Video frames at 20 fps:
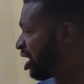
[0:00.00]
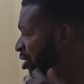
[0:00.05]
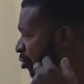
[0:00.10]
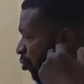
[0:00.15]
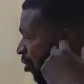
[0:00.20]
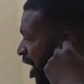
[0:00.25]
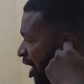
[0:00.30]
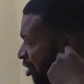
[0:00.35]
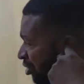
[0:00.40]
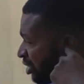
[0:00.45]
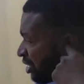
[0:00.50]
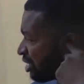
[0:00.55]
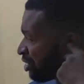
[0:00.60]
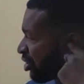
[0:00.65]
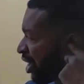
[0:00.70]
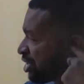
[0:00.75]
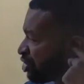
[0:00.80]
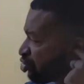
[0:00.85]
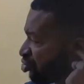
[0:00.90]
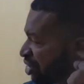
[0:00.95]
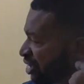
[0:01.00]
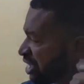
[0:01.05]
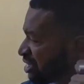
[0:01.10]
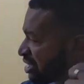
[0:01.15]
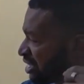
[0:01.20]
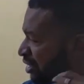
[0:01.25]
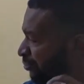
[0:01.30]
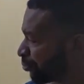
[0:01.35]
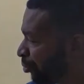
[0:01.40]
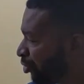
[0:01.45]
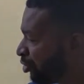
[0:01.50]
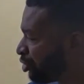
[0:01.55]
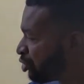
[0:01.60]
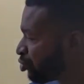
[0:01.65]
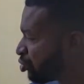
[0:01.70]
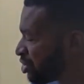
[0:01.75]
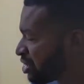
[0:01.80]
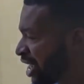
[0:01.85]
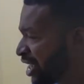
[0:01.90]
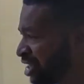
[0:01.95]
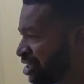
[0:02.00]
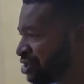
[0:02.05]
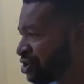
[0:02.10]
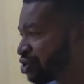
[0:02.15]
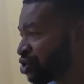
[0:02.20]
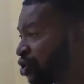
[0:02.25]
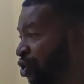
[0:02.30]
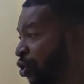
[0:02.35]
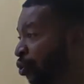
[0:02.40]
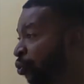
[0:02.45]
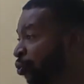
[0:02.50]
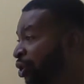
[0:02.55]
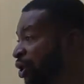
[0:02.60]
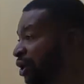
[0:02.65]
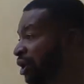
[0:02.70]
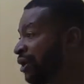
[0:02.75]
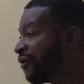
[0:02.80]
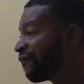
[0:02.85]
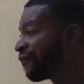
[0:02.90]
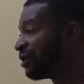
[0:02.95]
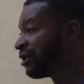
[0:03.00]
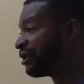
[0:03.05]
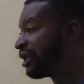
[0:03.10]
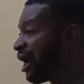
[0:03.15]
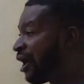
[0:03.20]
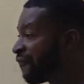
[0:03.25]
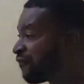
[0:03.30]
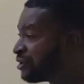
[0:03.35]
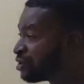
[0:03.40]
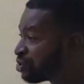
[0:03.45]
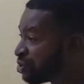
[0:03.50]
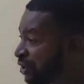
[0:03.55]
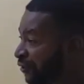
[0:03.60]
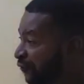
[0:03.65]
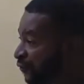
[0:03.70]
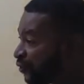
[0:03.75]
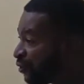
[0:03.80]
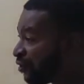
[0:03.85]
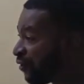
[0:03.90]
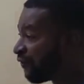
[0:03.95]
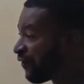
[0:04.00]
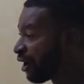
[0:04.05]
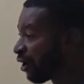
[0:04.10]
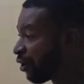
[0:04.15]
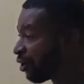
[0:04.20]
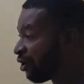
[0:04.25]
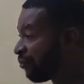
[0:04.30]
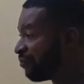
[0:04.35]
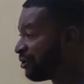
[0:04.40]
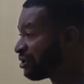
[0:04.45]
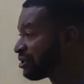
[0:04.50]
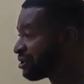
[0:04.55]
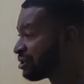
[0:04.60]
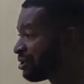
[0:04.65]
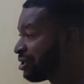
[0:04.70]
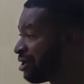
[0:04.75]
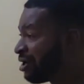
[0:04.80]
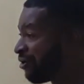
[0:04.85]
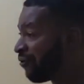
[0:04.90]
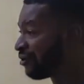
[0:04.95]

While trying to understand political science, we even delve into the field of economics.